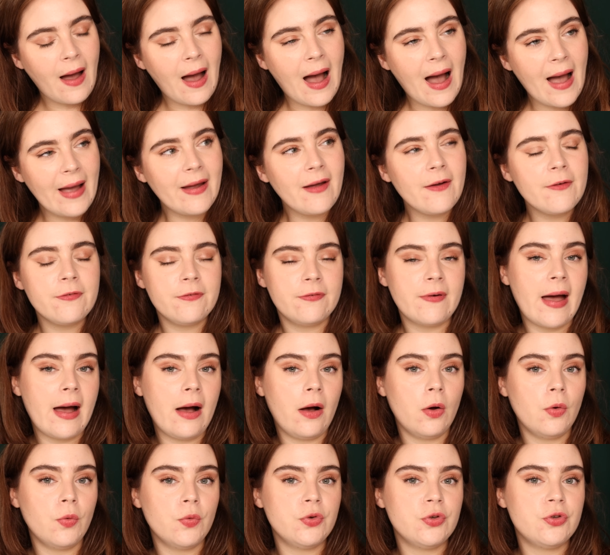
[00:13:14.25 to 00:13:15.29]
I have
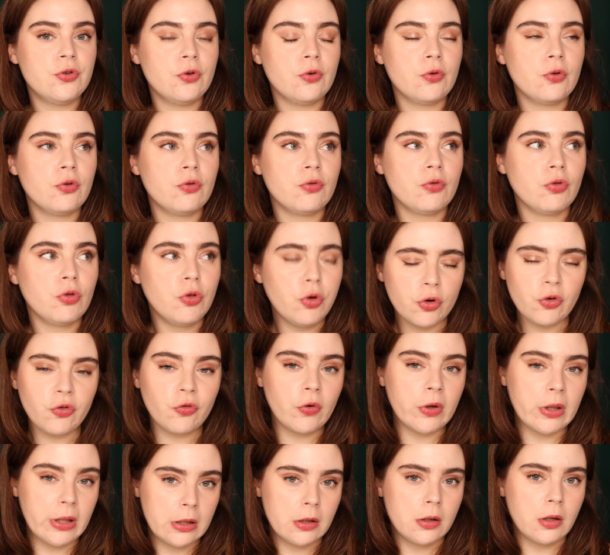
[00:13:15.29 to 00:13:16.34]
found looks
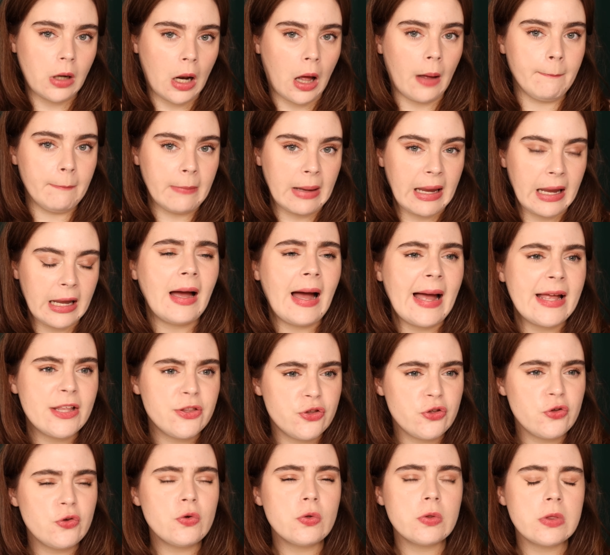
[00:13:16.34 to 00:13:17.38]
really good on me. I
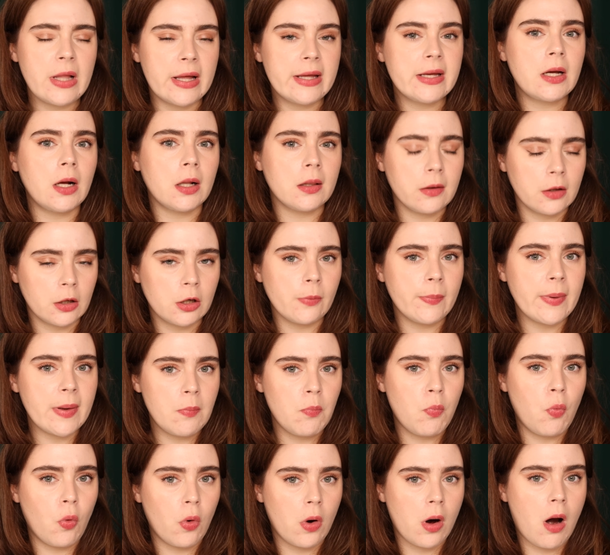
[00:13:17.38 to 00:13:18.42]
do like a little bit
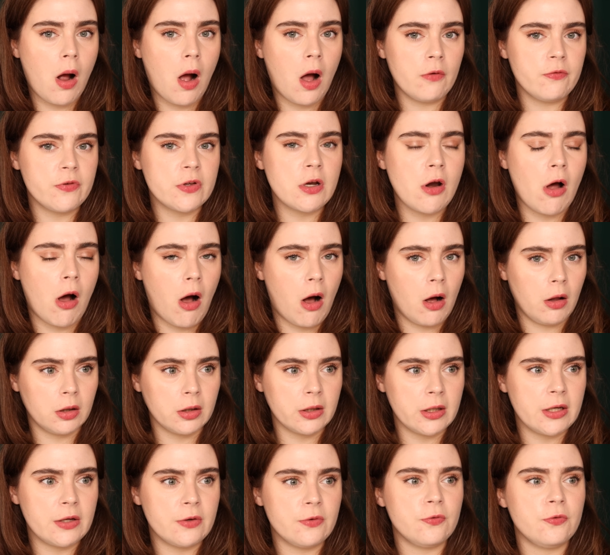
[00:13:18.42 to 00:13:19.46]
more of an
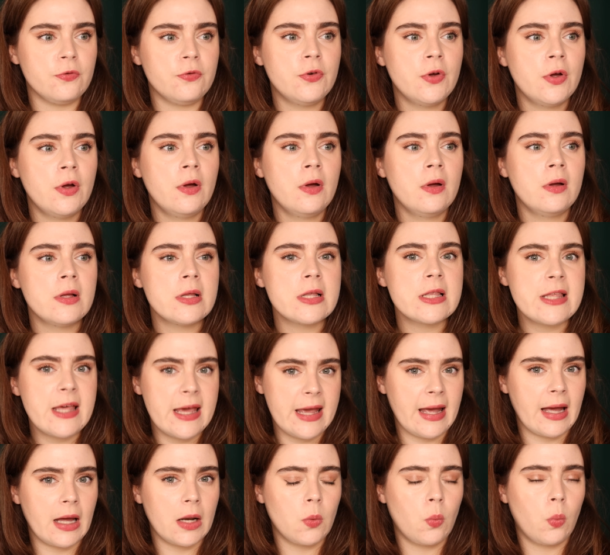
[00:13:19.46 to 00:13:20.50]
olive
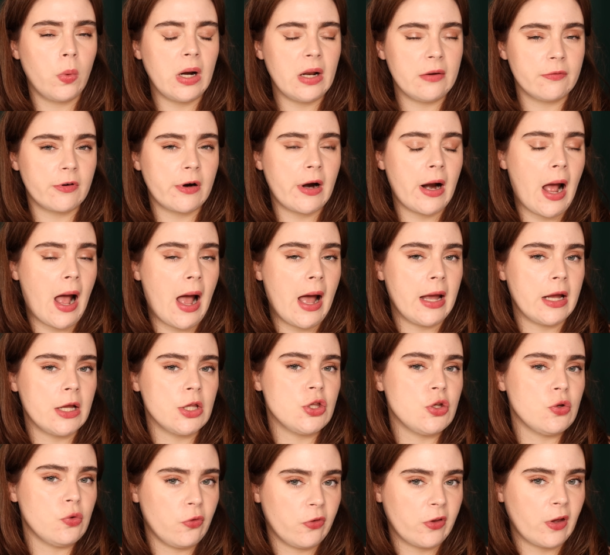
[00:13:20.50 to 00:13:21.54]
tan whenever I
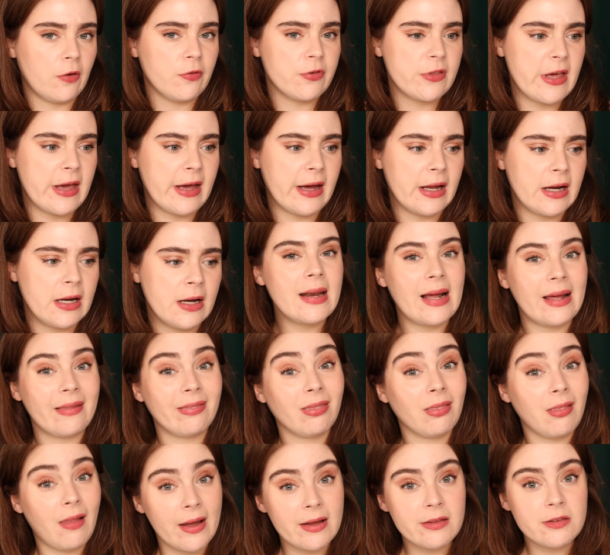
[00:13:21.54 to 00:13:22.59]
do self tan. And
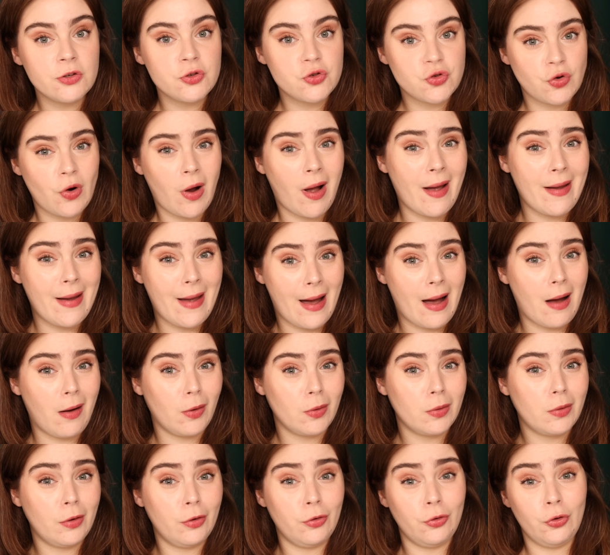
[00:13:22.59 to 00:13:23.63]
I'd like to try
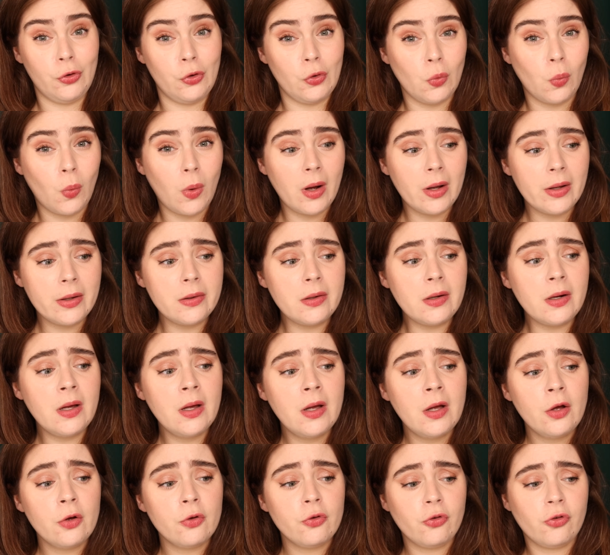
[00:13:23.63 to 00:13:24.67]
out a new one.
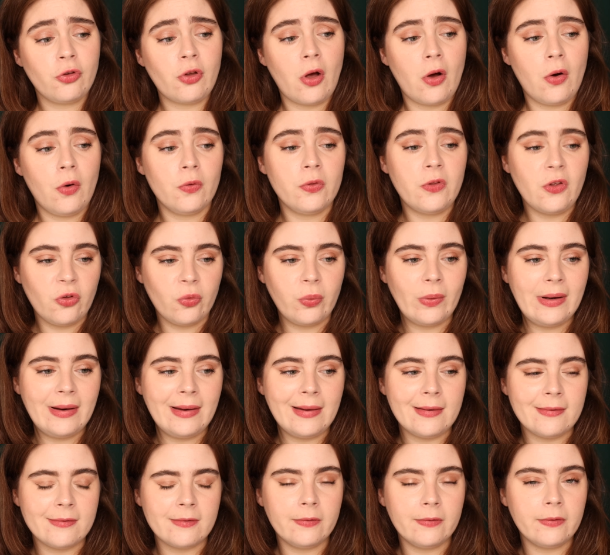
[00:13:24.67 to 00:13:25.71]
So this one
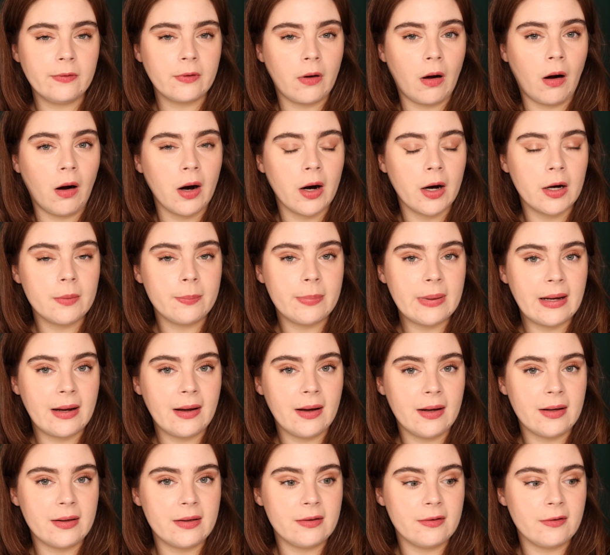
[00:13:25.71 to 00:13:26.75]
is in the cart
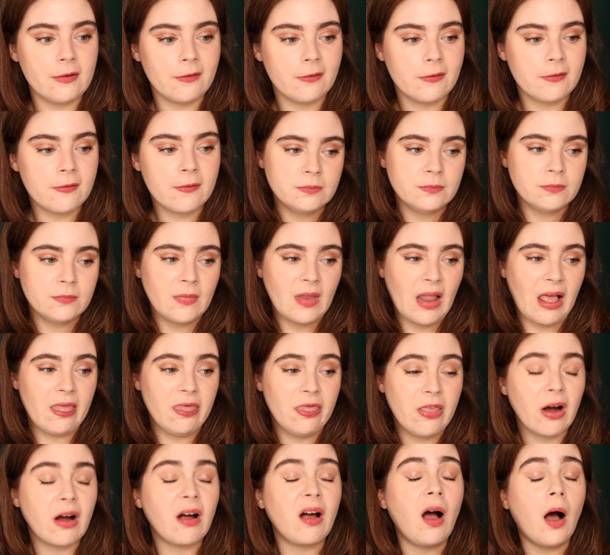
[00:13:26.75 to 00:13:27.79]
because
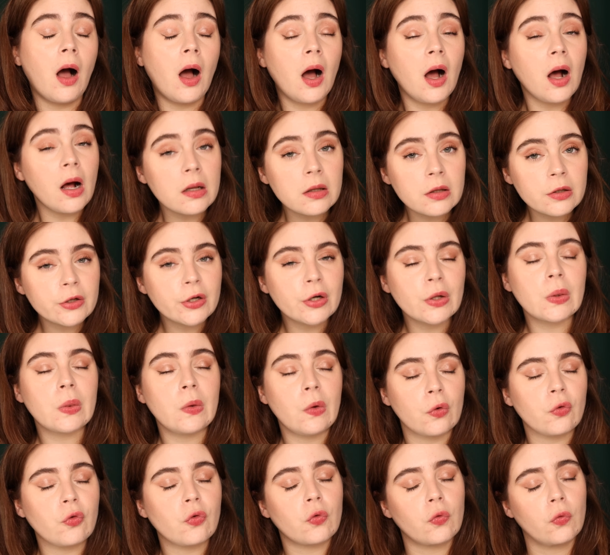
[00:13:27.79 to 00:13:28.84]
the color
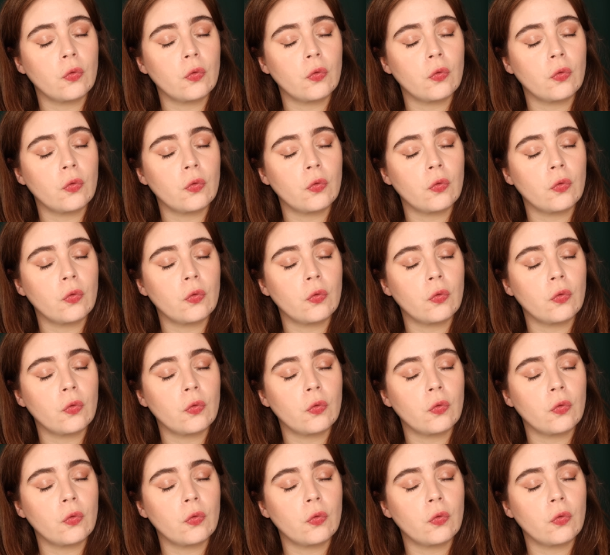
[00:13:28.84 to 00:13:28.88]
looks